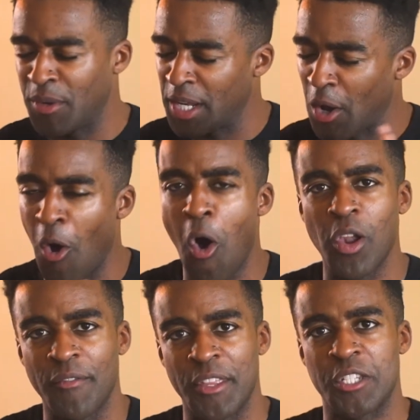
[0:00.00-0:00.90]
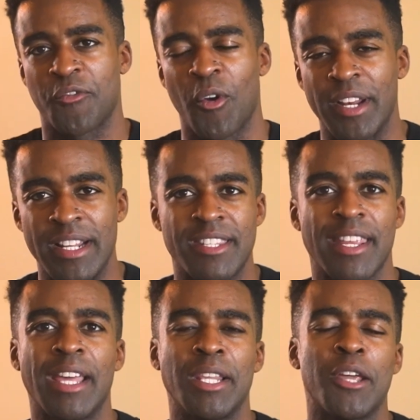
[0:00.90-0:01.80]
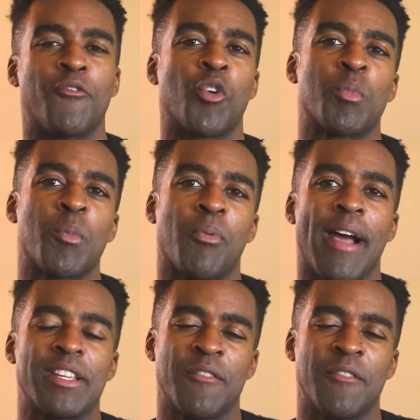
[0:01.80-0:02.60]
you get all of this for an insanely affordable price